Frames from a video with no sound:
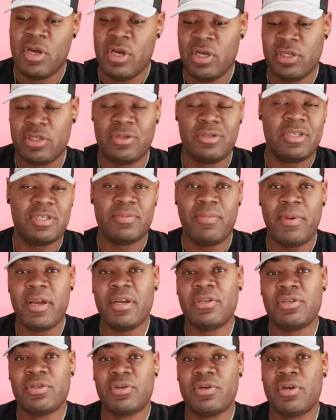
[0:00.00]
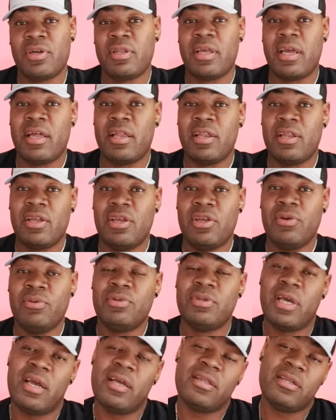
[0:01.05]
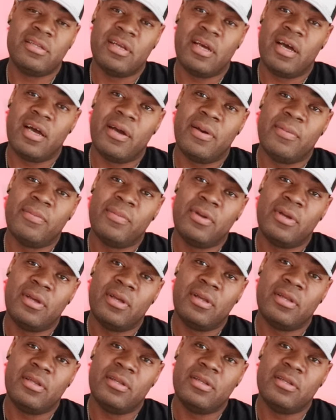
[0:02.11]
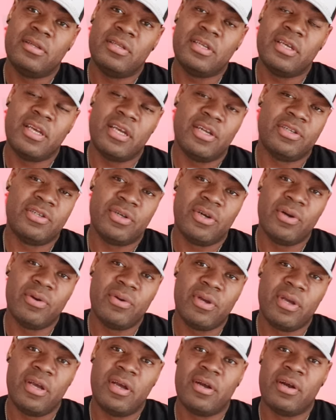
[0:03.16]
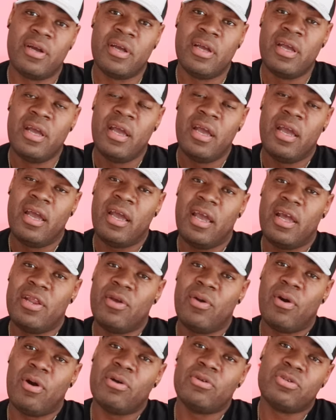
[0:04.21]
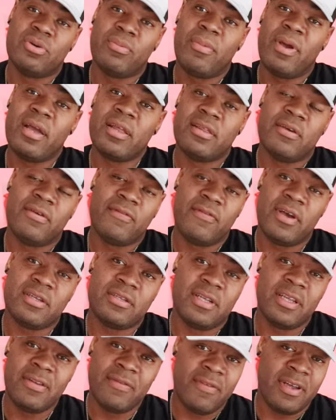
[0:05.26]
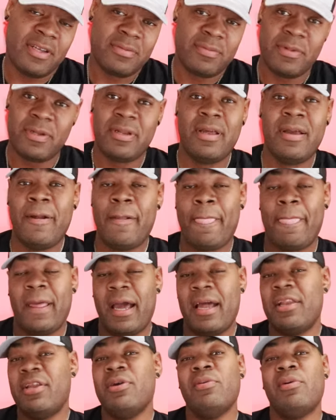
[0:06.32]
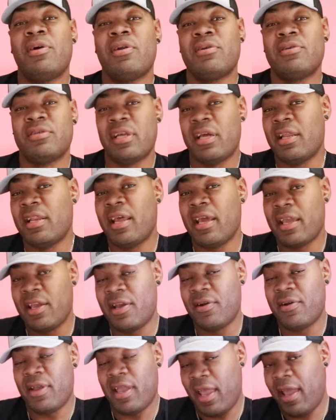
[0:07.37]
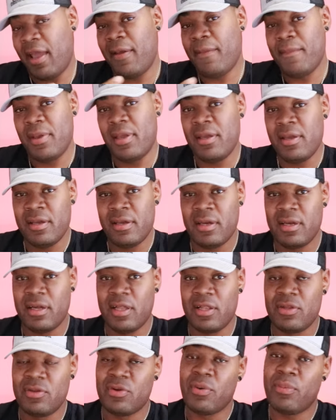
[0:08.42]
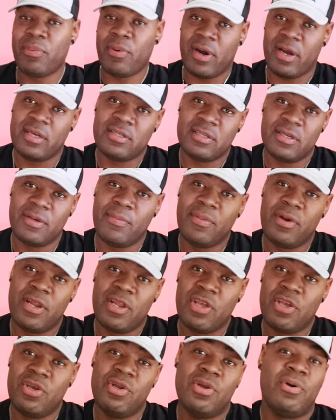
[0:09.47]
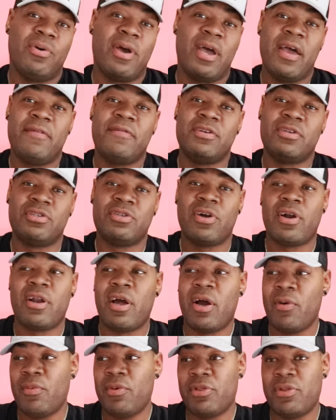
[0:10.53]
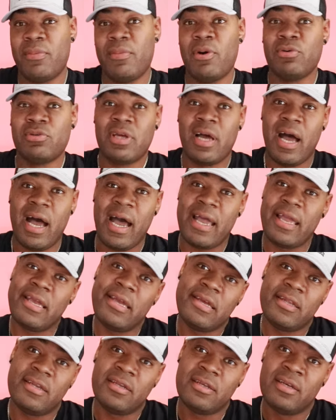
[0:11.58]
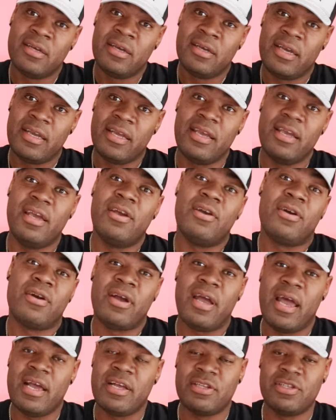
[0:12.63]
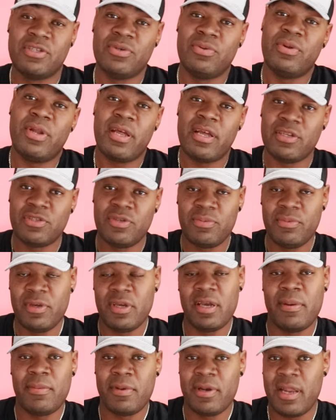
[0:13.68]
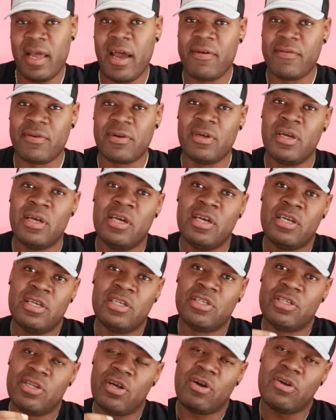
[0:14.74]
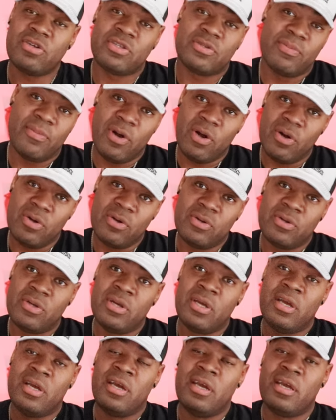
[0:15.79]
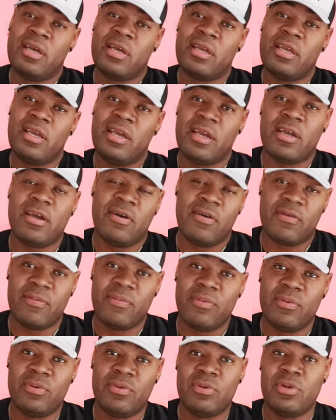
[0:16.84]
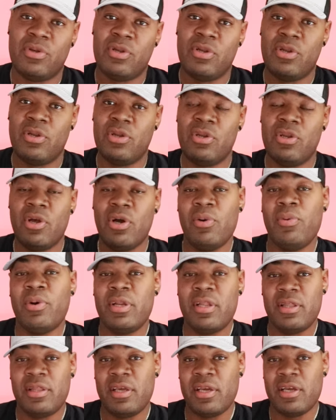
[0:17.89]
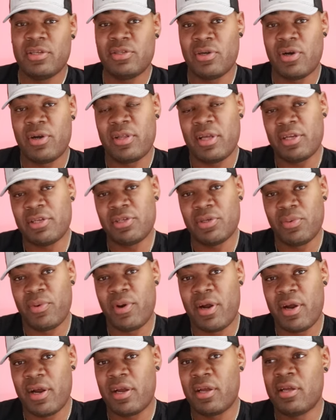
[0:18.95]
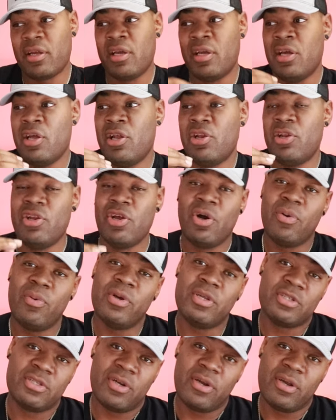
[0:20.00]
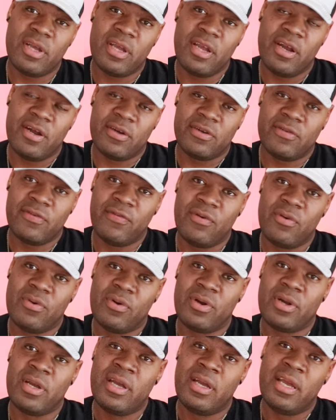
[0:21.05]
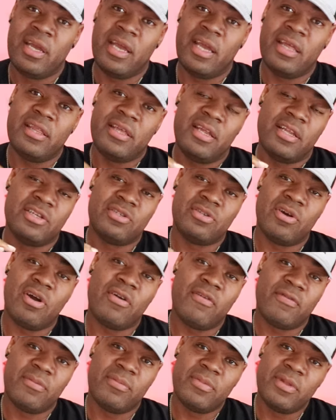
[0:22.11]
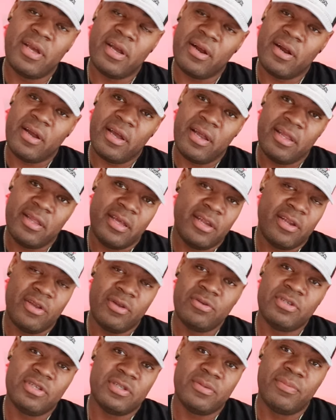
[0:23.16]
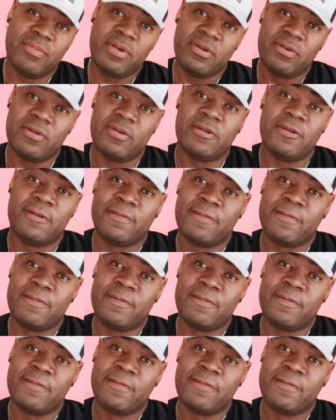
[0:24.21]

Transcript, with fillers: So just make sure that you take the time to get your own gear and you also make the invest- investment. I do understand that gear can be a little pricey, but you don't have to start out with the most high-end gear as soon as you become a diver. Start small, get comfortable, know what the things are that you're wearing, know what certain gear is for, and then start from there and then you just build.